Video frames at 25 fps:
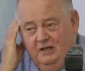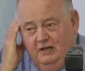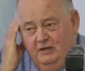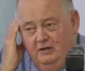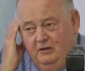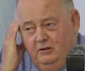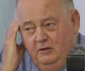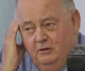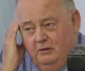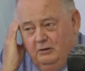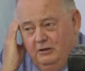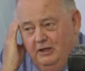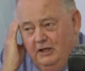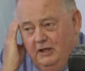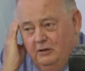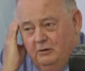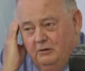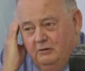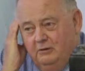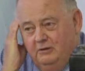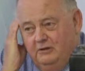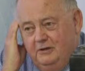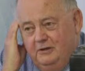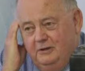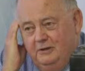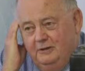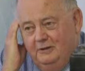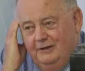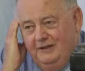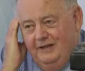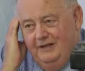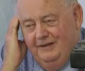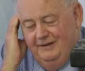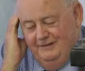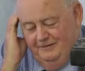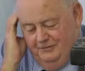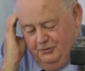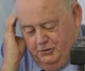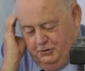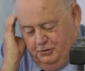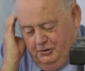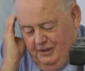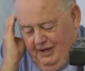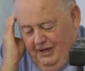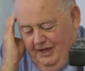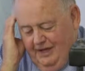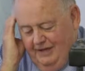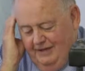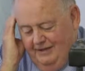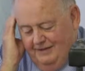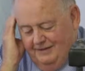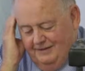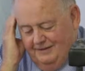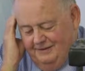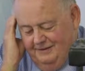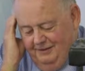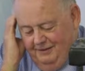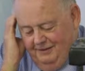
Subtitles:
newly trained,